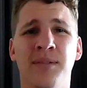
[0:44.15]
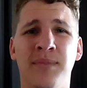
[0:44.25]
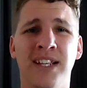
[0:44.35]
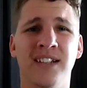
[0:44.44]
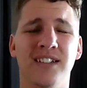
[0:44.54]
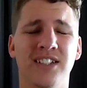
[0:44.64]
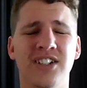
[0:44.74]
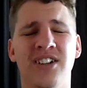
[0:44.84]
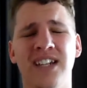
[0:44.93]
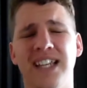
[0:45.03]
I mean,
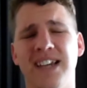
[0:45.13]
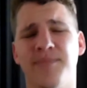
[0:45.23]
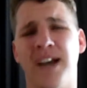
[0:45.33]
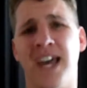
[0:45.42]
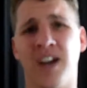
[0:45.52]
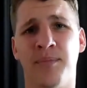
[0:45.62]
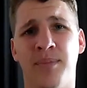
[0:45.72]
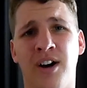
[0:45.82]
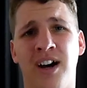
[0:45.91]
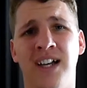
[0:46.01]
you're going to get bad
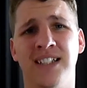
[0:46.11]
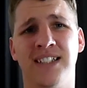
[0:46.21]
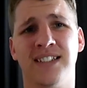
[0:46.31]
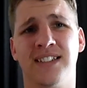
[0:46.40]
umpires.